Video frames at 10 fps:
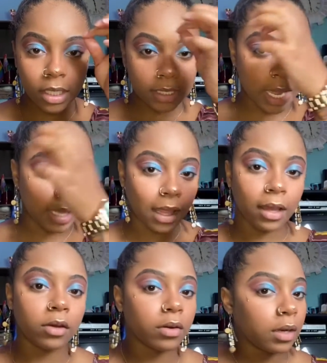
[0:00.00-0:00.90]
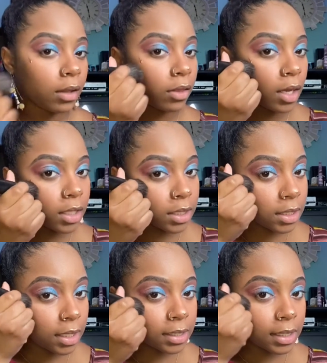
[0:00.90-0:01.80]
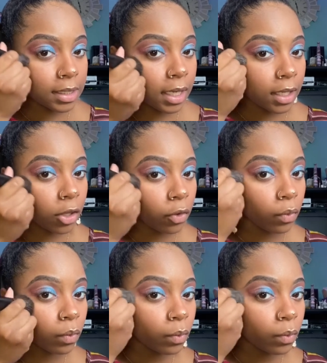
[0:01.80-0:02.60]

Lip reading: to highlight underneath, just because that's kind of cute.